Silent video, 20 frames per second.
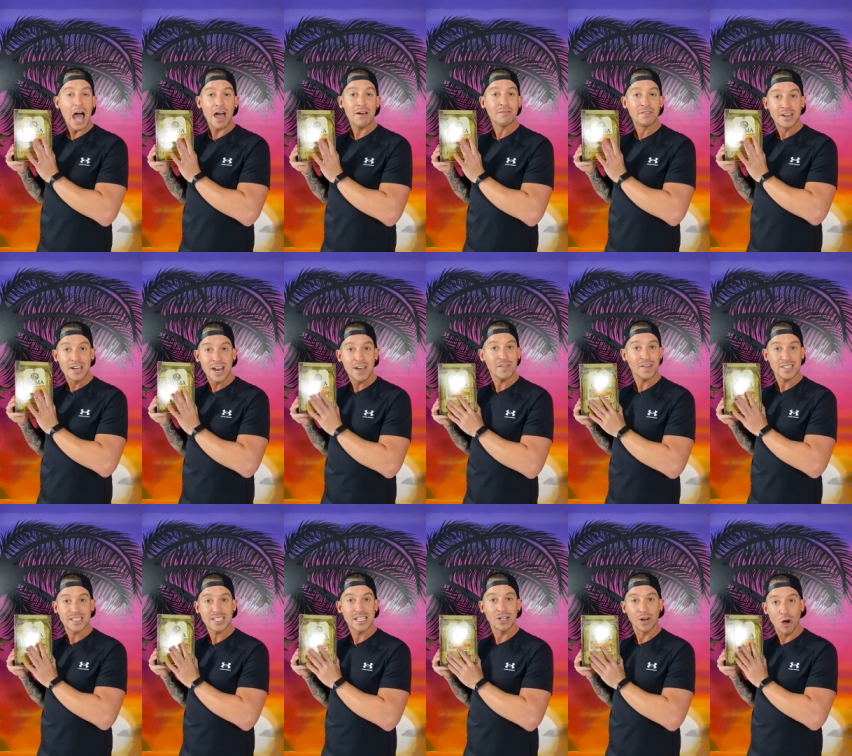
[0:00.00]
I've never
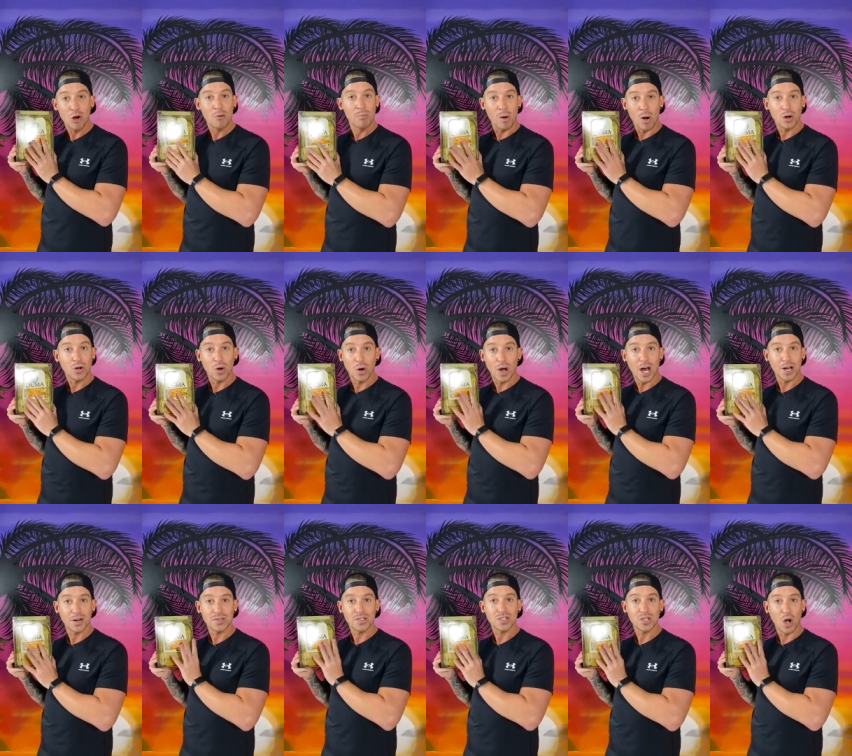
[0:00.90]
seen Omar go
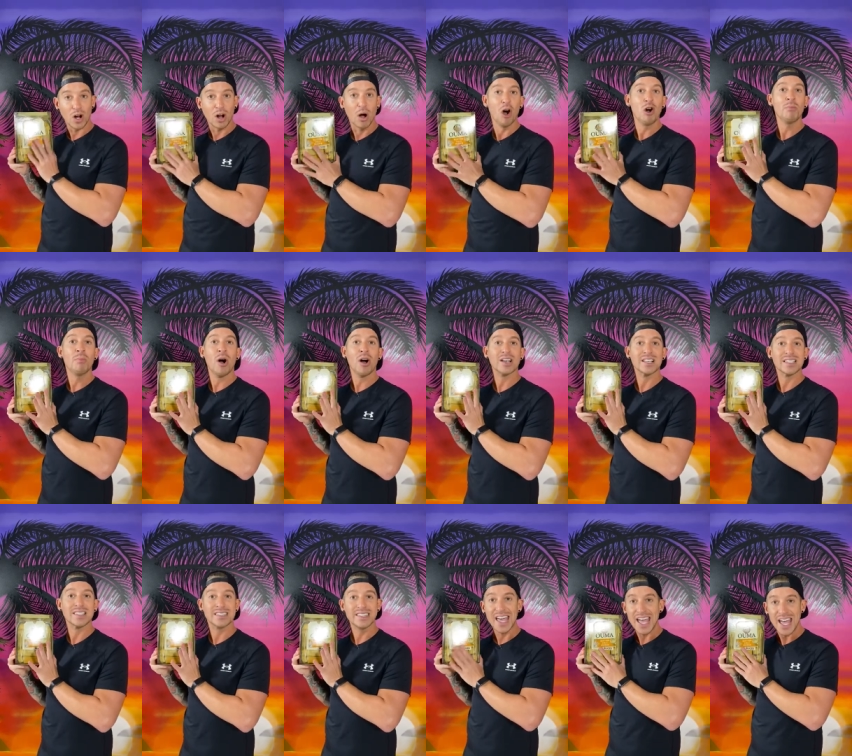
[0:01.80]
out of stock. Omar
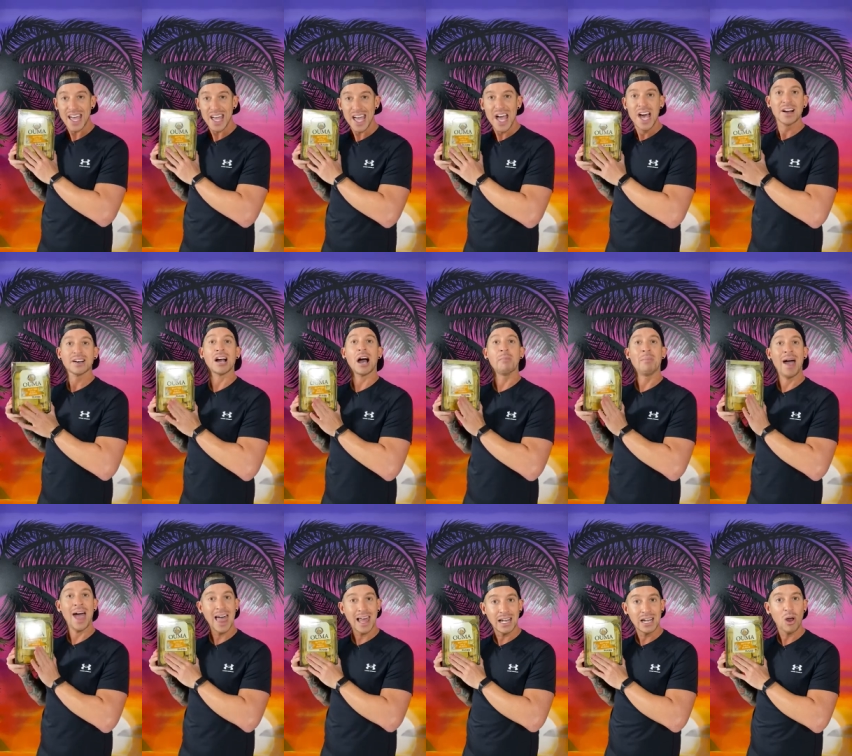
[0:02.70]
is there, come
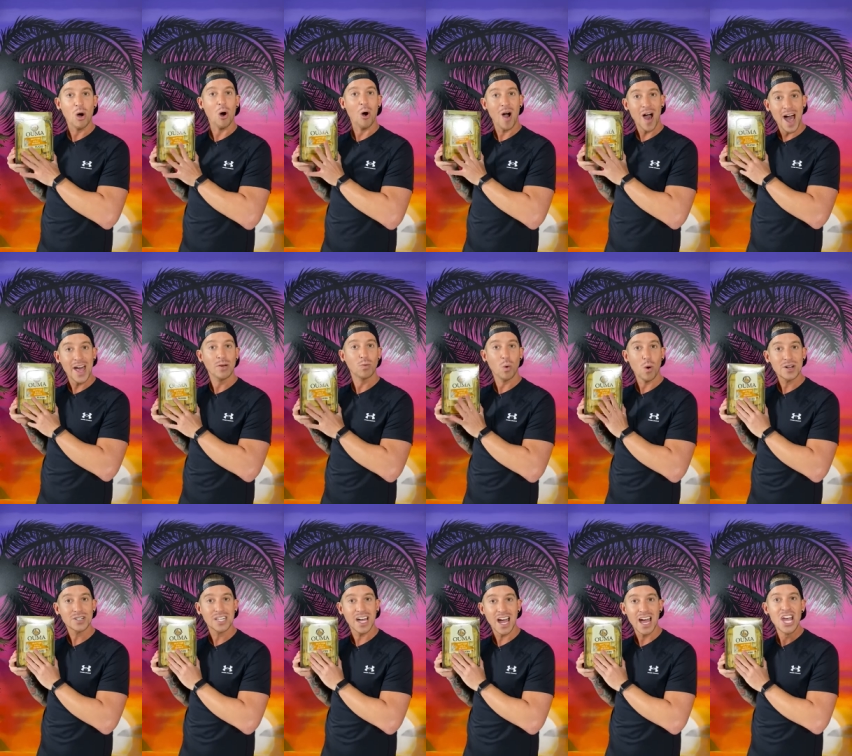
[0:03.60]
hell or high
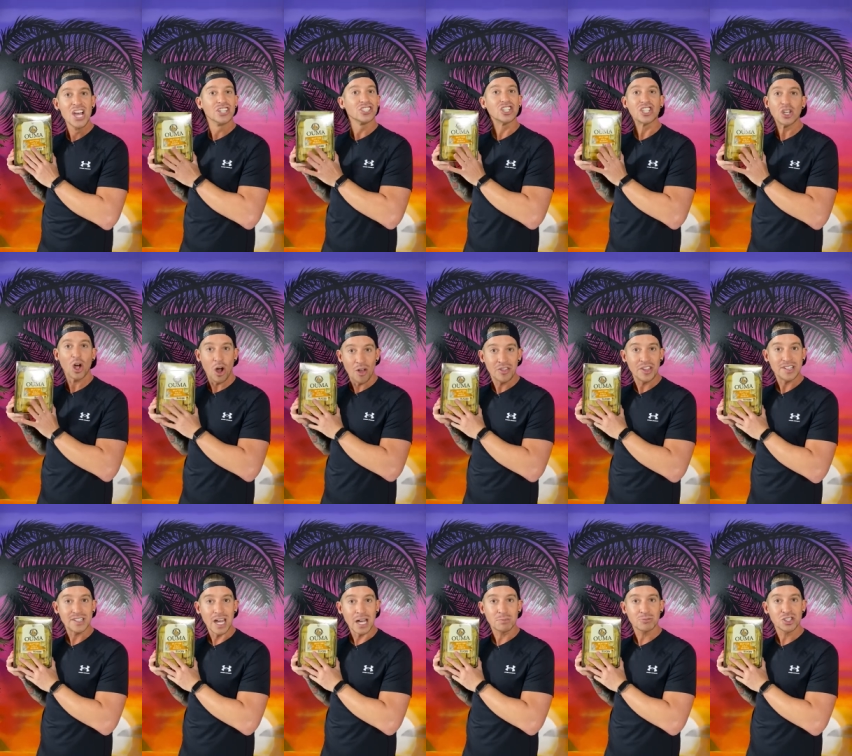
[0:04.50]
water, she's on the
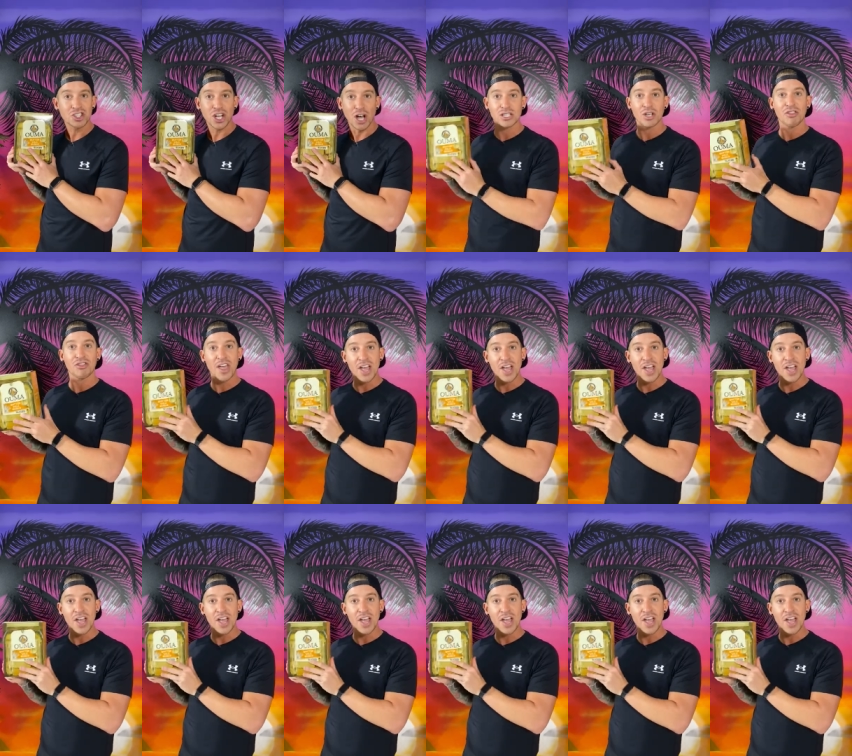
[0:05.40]
damn shelf.